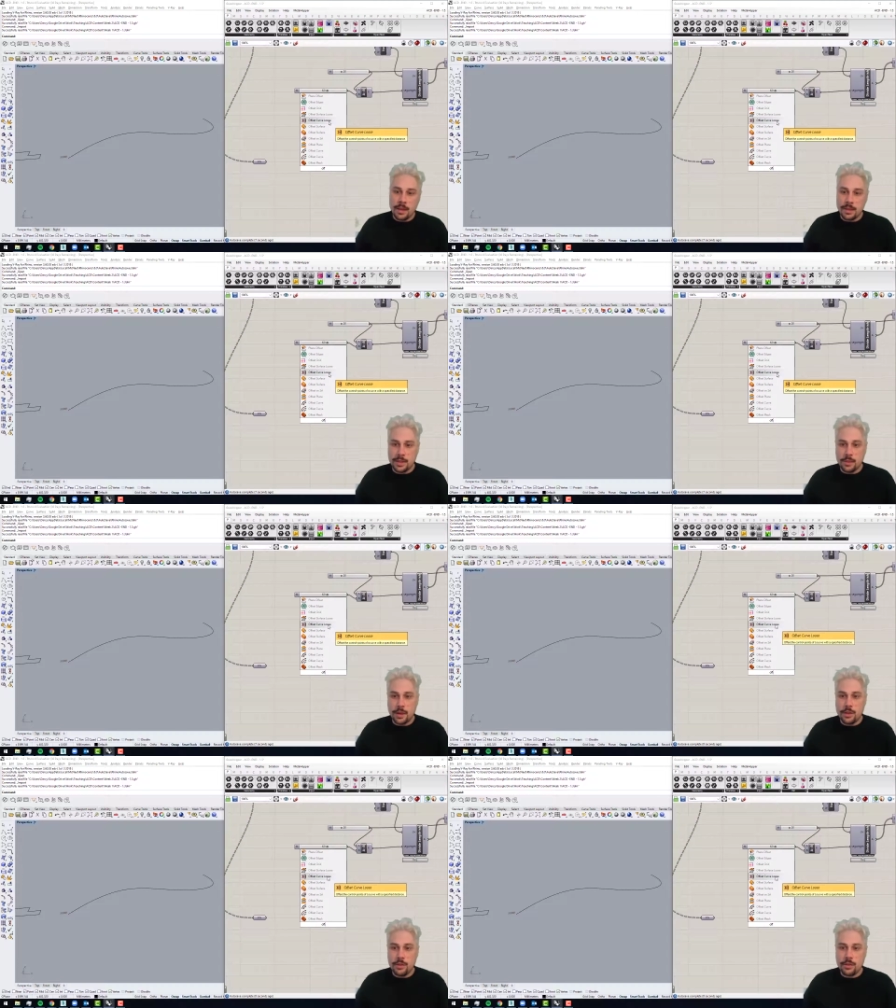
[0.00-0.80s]
Except we're
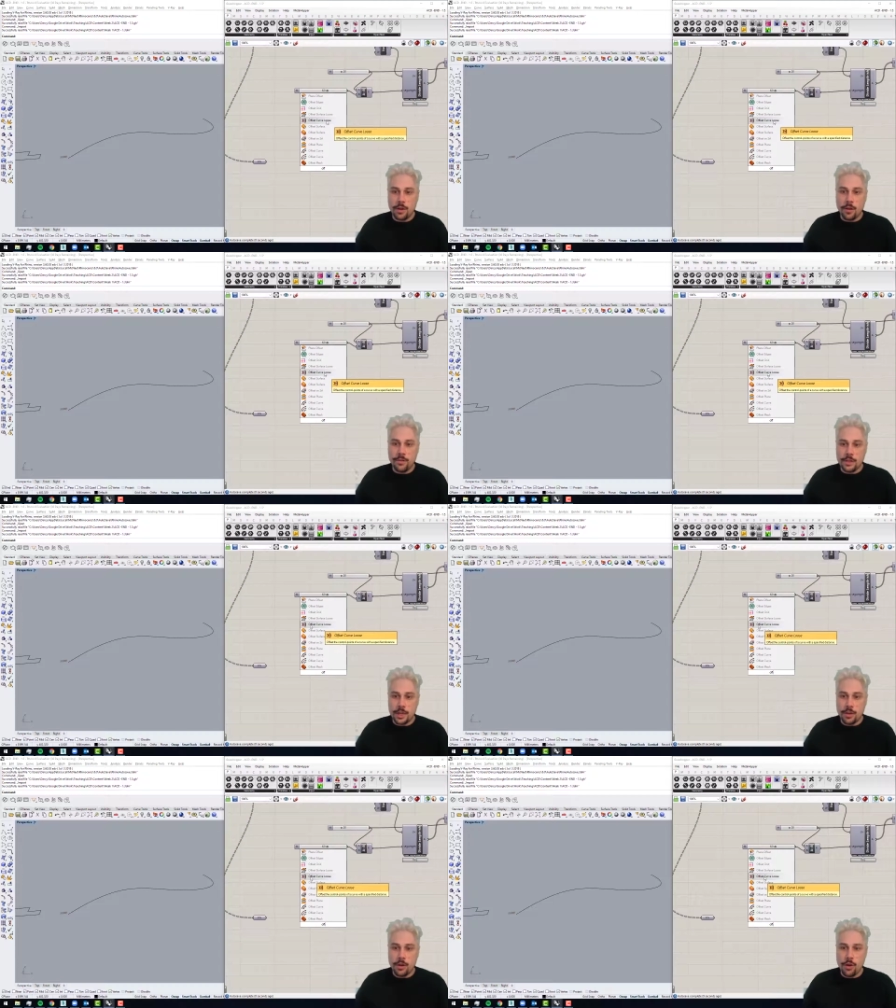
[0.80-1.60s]
going to use
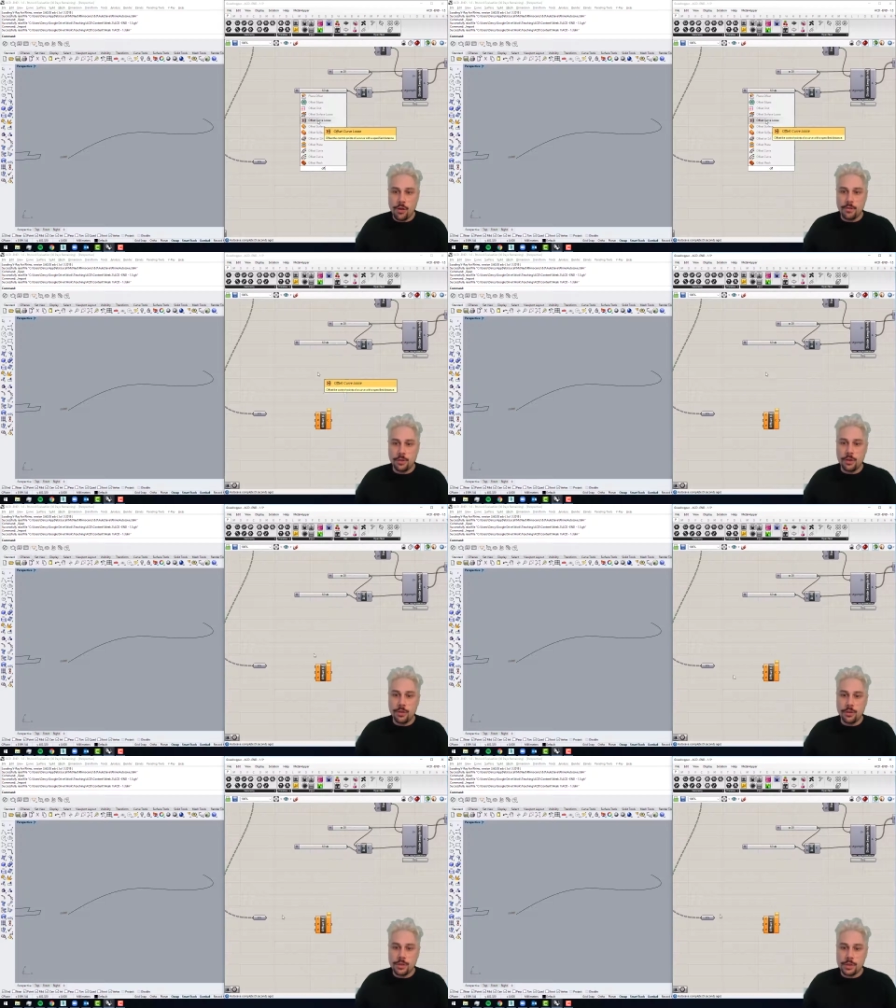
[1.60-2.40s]
offset curve
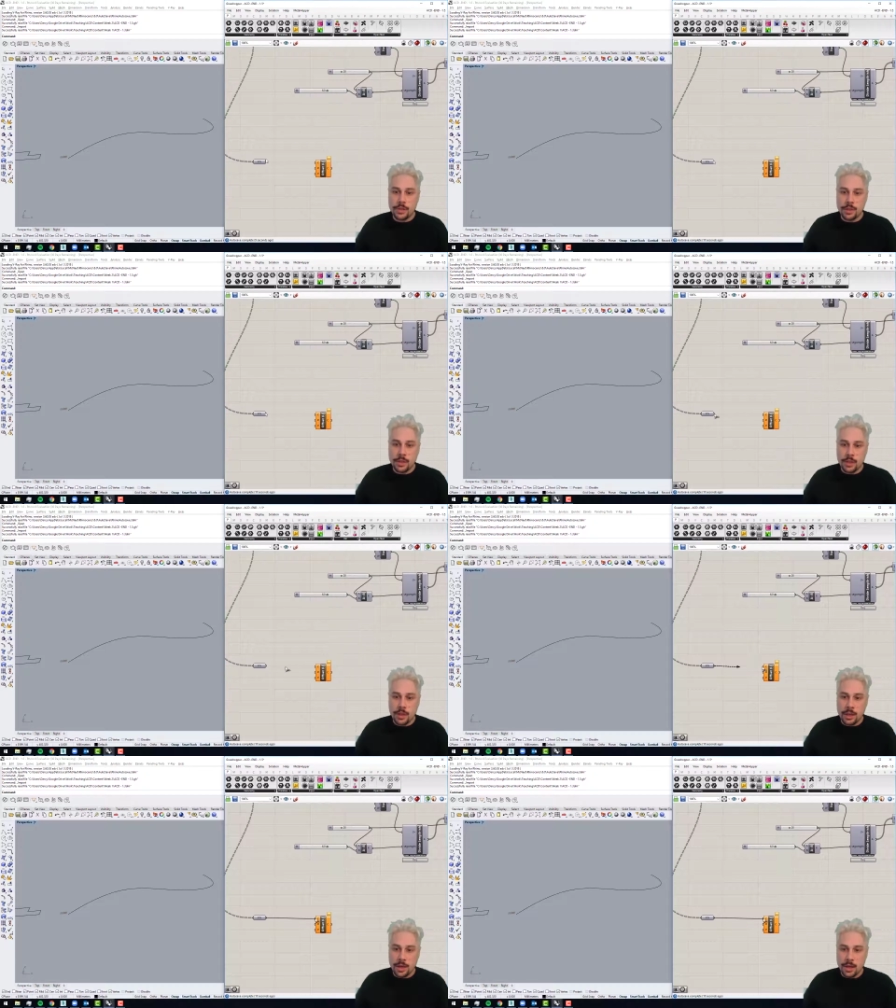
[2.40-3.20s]
loose.
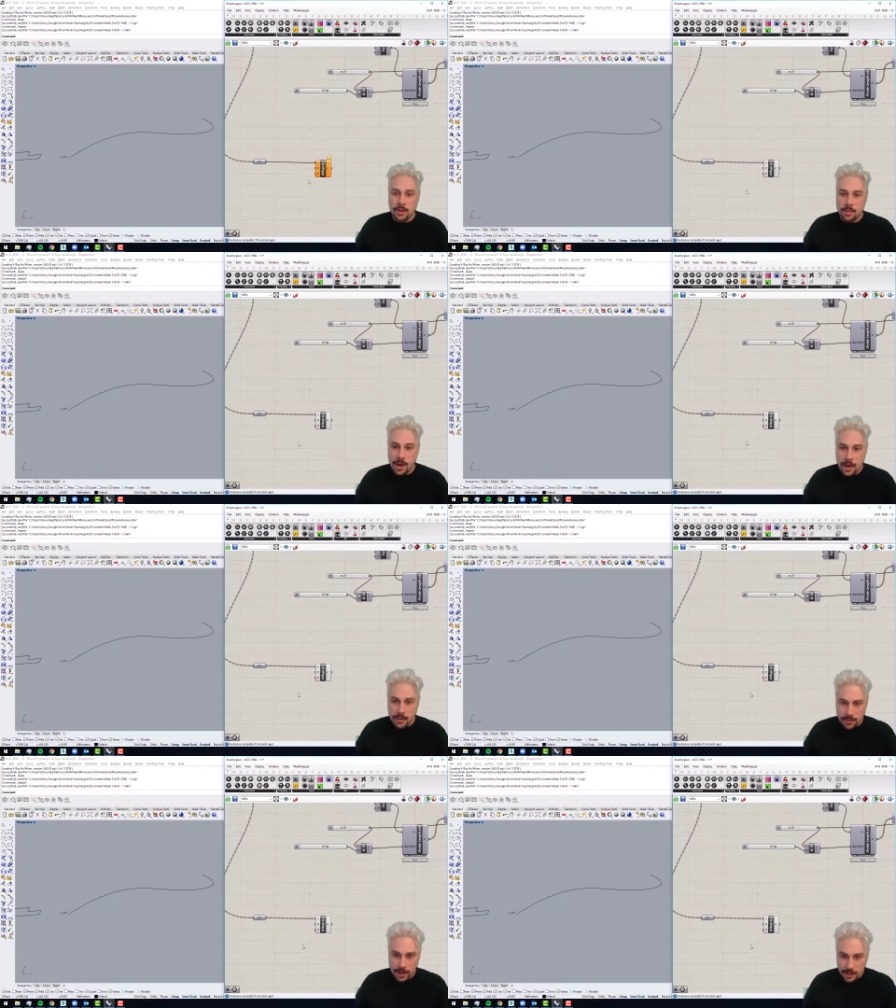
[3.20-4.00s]
And the
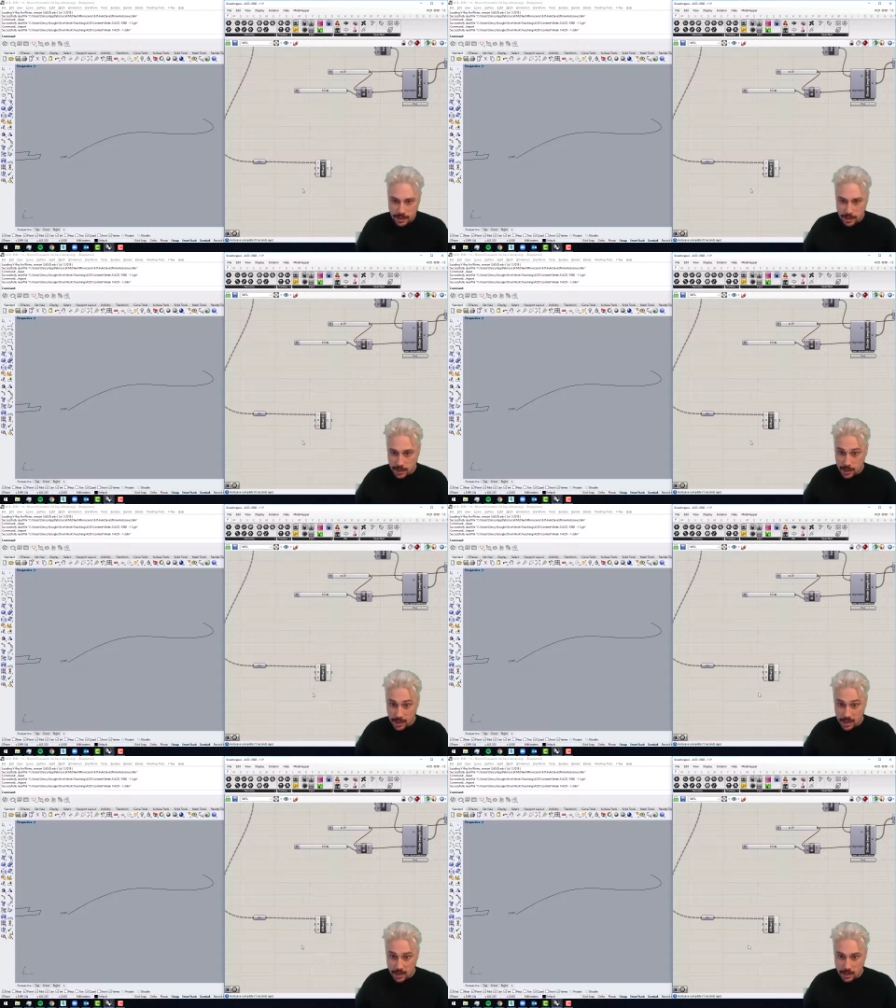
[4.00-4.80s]
main reason
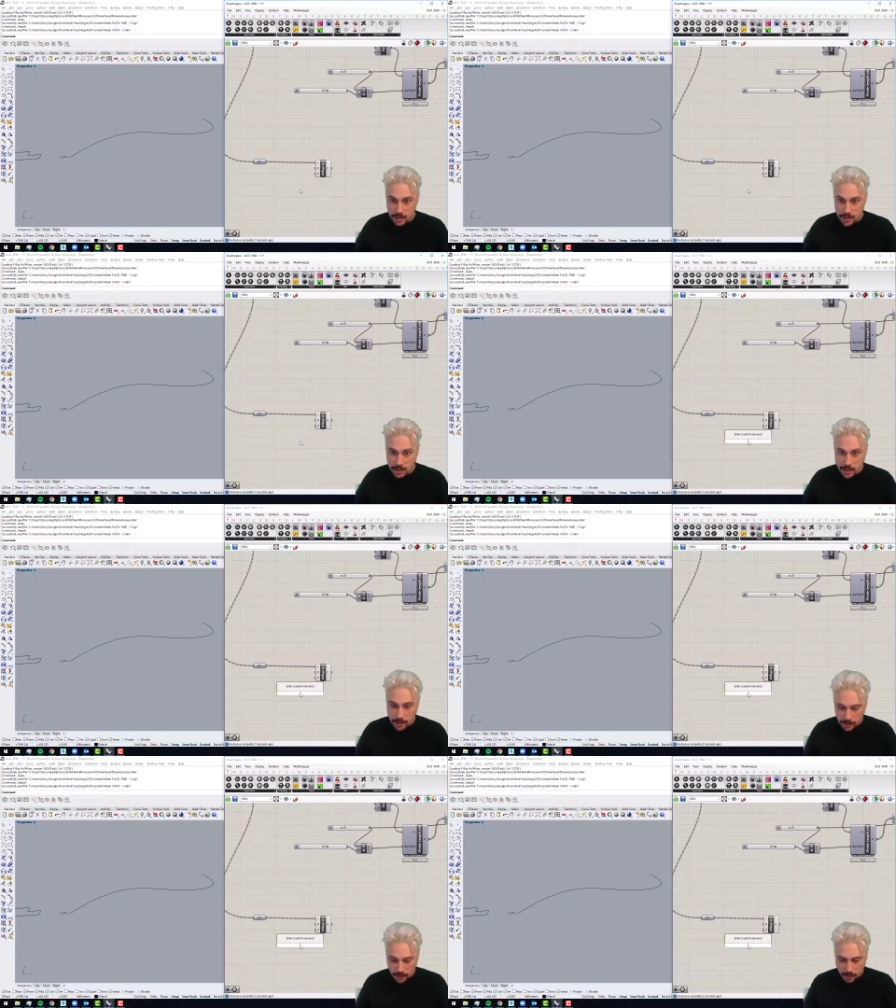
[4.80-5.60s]

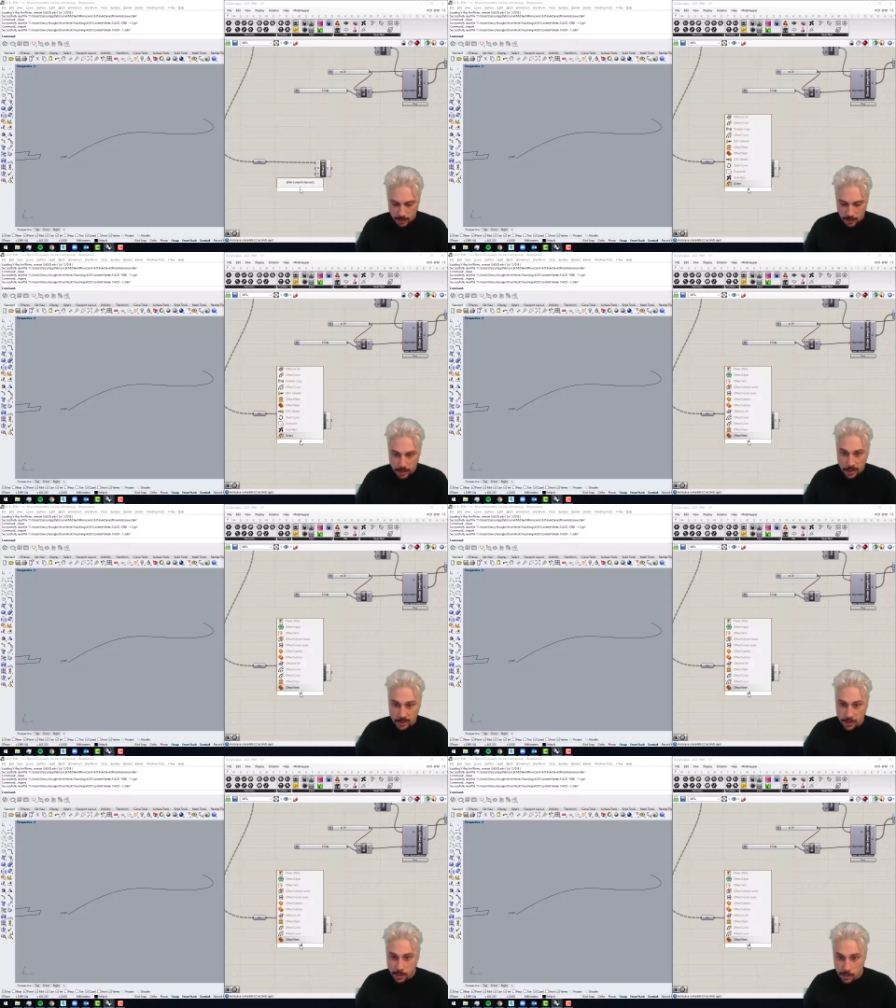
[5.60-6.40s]
is,
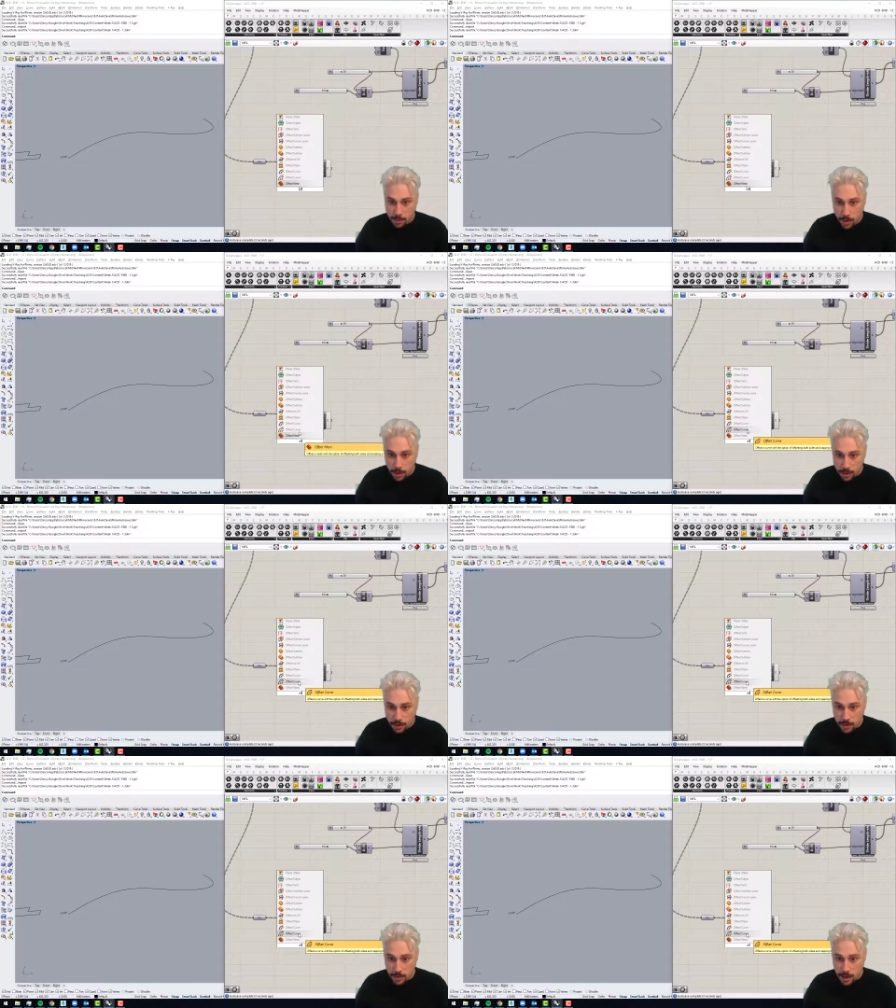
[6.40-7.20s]
if I pull both
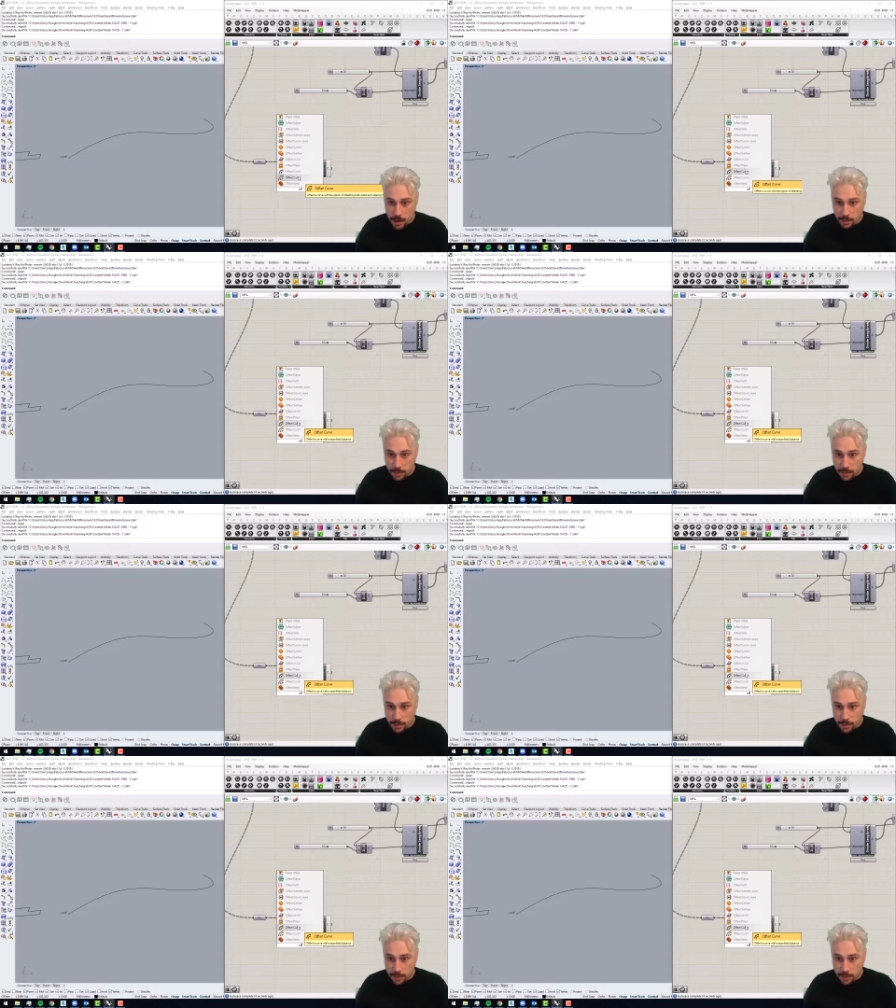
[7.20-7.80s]
of them up,